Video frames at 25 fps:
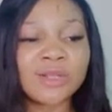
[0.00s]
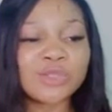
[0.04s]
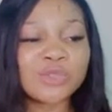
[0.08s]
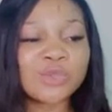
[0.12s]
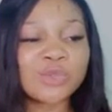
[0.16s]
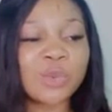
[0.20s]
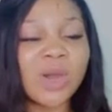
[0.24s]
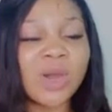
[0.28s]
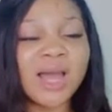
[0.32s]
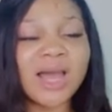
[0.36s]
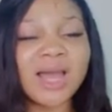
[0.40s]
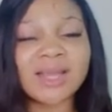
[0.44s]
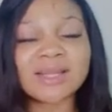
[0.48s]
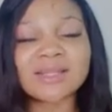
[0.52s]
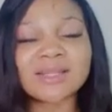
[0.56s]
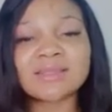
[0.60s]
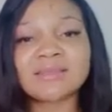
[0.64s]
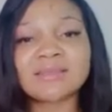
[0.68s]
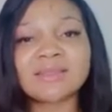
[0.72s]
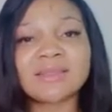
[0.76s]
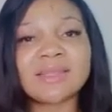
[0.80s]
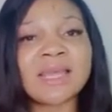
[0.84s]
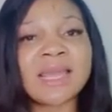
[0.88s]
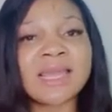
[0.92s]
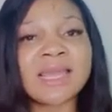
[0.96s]
to act
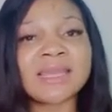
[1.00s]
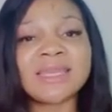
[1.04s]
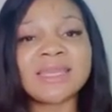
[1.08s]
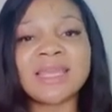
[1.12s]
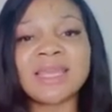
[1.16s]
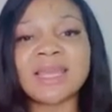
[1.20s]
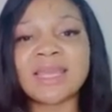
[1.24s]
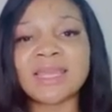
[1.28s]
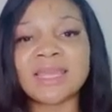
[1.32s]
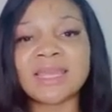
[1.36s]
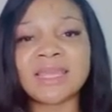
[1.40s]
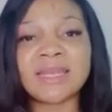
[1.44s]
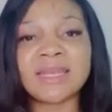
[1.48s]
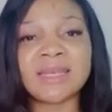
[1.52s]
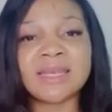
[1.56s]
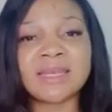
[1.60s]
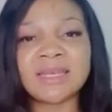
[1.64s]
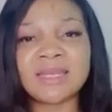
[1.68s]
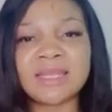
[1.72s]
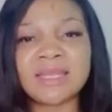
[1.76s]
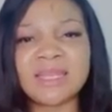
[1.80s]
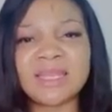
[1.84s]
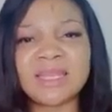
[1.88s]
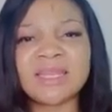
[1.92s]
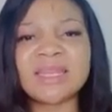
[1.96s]
like they are in
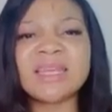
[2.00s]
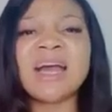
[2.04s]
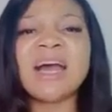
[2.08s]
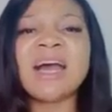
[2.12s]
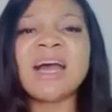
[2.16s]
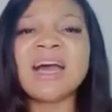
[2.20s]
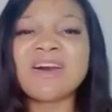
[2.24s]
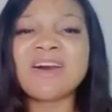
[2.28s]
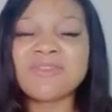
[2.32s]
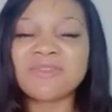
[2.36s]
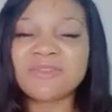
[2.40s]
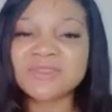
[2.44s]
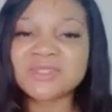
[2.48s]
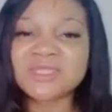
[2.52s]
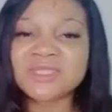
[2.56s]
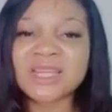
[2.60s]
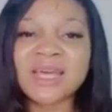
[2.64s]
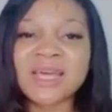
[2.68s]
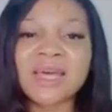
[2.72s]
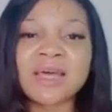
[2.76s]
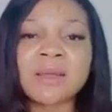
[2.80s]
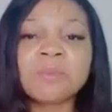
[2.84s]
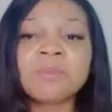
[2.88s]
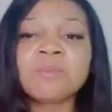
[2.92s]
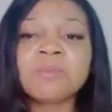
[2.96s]
need
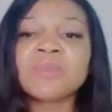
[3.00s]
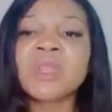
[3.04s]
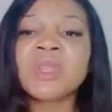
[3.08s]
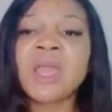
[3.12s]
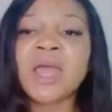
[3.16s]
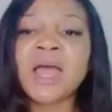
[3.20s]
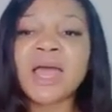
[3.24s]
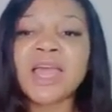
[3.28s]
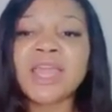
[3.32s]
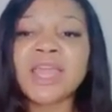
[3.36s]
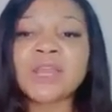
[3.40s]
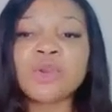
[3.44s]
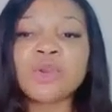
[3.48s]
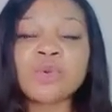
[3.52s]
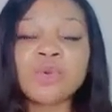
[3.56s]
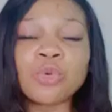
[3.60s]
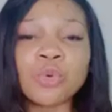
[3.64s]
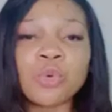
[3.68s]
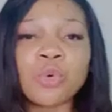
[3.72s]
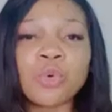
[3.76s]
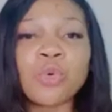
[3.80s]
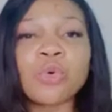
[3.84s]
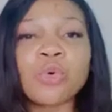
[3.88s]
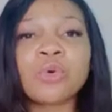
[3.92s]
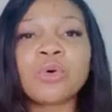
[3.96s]
after I
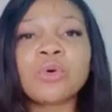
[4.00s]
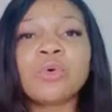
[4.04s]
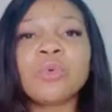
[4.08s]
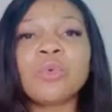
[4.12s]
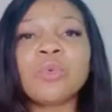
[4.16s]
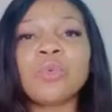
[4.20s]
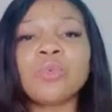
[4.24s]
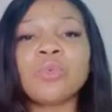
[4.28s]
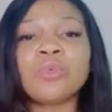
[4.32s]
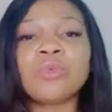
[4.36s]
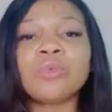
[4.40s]
know